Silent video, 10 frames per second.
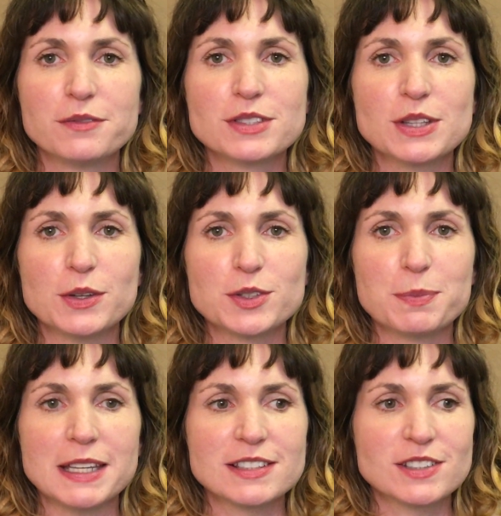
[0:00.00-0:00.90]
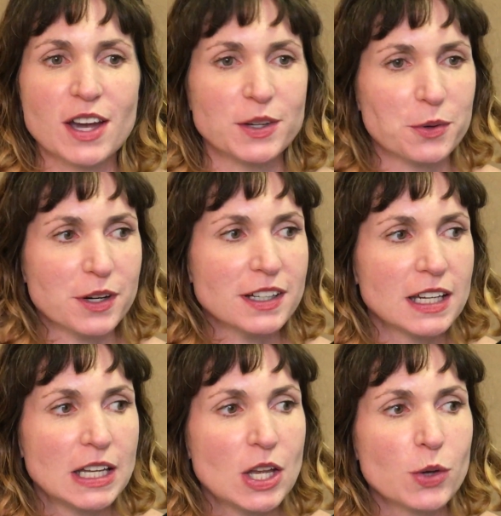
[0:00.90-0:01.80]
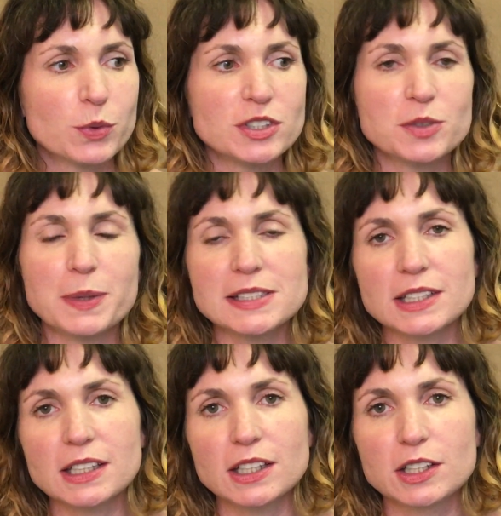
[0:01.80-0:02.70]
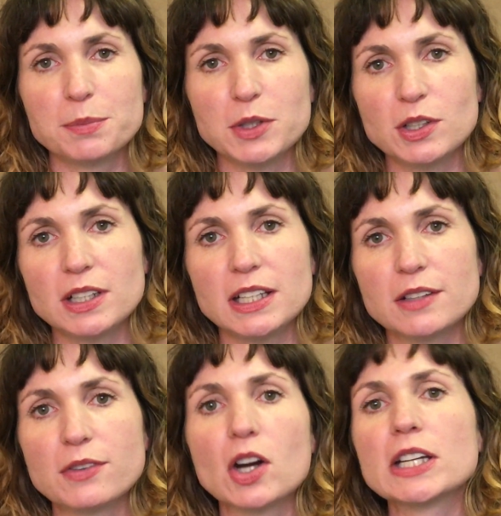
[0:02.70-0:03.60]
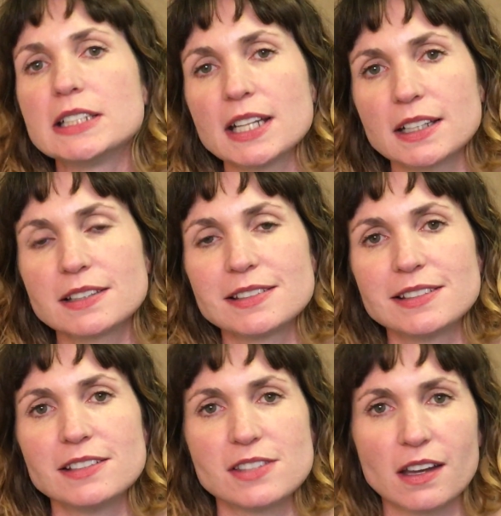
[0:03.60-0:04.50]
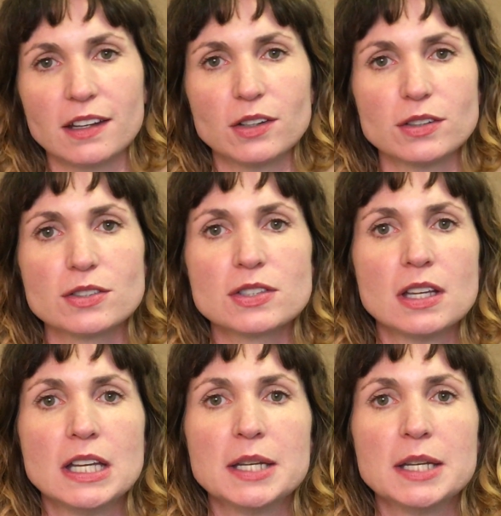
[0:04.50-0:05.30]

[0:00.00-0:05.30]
of slowspace.org, which is basically a community of architects, designers,